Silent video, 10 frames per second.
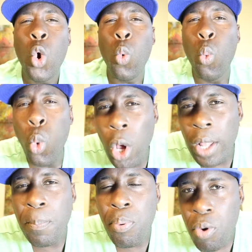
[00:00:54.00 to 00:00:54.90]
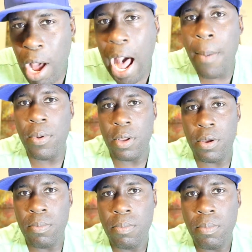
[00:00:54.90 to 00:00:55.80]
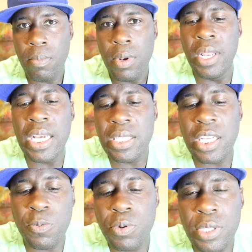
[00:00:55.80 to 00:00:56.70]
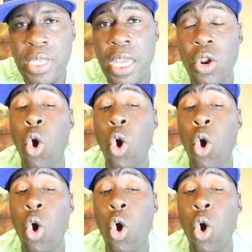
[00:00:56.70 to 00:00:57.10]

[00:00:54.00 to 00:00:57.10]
What problem does this present?